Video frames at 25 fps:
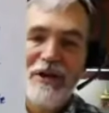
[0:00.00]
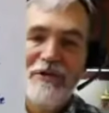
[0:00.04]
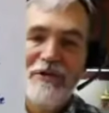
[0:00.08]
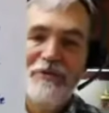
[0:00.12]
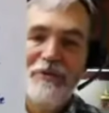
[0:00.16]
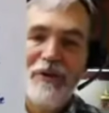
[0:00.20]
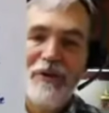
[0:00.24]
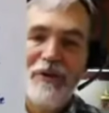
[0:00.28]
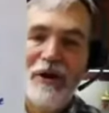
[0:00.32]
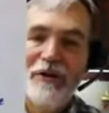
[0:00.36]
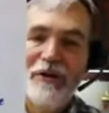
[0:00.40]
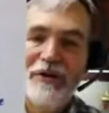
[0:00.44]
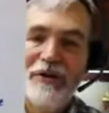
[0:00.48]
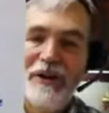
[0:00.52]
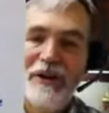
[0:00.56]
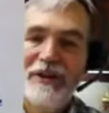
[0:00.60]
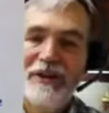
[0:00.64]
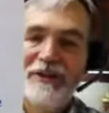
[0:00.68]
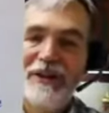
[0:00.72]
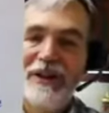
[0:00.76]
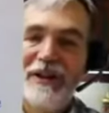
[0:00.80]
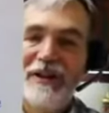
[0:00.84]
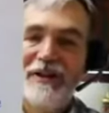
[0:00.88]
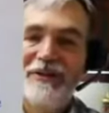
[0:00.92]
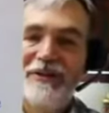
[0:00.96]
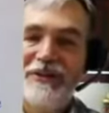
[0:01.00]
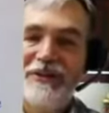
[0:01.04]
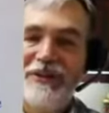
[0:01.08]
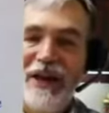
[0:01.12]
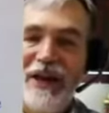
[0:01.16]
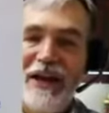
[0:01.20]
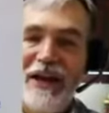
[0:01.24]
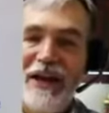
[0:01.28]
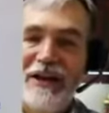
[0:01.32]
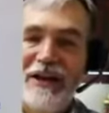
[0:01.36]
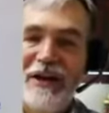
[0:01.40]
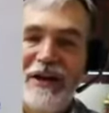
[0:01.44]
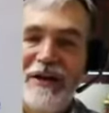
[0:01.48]
where things kind of
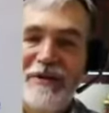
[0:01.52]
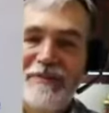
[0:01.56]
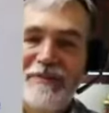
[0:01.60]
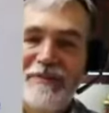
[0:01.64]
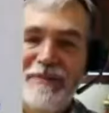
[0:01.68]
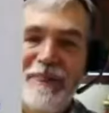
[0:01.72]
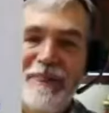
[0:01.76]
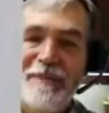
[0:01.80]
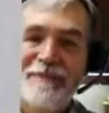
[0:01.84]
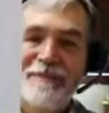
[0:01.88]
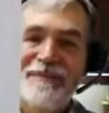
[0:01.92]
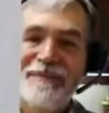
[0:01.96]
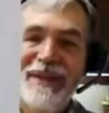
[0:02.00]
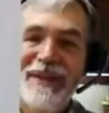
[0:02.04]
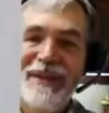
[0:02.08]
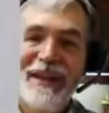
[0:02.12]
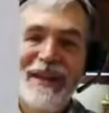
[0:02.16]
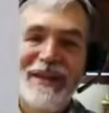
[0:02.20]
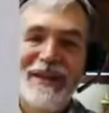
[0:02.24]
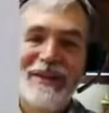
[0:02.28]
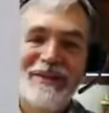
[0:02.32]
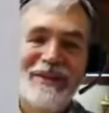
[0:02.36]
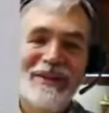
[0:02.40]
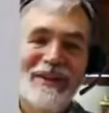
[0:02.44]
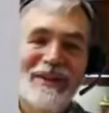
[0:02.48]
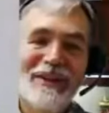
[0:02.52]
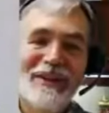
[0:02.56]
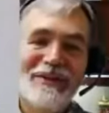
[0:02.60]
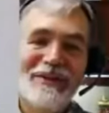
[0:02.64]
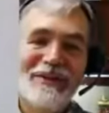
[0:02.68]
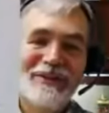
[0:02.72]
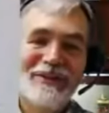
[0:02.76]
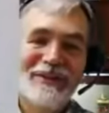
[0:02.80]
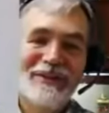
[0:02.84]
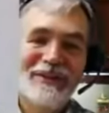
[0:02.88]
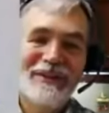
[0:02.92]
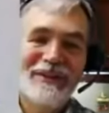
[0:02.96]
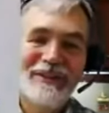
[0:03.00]
stack up in
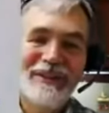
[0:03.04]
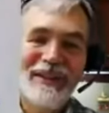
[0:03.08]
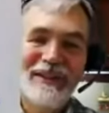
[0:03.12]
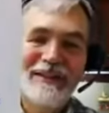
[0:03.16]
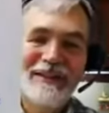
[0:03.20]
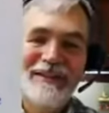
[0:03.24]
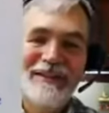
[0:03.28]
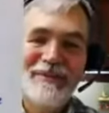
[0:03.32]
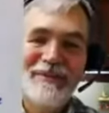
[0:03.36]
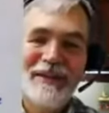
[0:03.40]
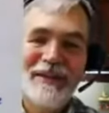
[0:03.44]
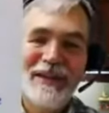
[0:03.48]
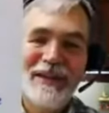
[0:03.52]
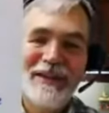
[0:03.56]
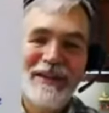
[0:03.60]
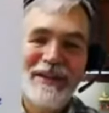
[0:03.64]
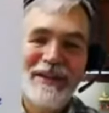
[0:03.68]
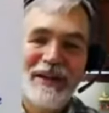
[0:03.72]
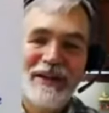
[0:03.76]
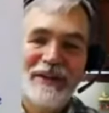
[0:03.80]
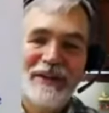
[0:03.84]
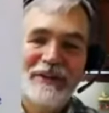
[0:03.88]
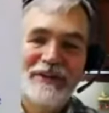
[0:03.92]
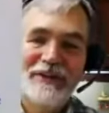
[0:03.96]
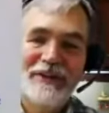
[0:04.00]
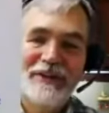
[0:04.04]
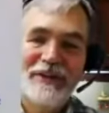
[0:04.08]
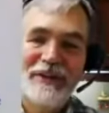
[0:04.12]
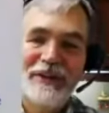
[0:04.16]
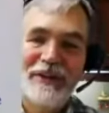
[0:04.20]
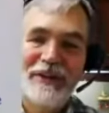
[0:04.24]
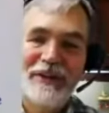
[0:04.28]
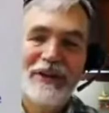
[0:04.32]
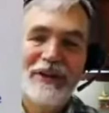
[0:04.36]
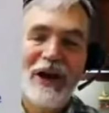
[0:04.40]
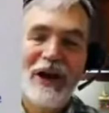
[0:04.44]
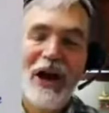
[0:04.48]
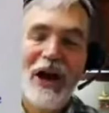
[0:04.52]
this glycemic index
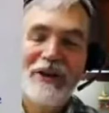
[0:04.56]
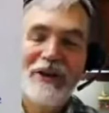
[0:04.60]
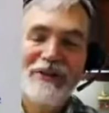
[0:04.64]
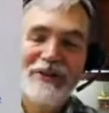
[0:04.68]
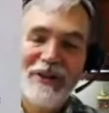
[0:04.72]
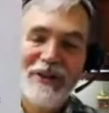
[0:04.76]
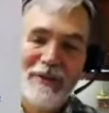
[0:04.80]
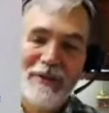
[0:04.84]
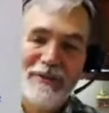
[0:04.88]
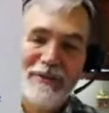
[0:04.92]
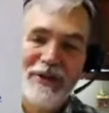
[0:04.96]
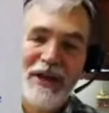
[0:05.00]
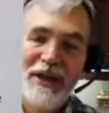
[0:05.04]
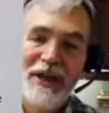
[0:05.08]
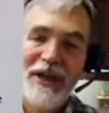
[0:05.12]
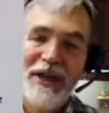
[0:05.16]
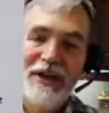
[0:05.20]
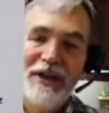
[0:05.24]
concept.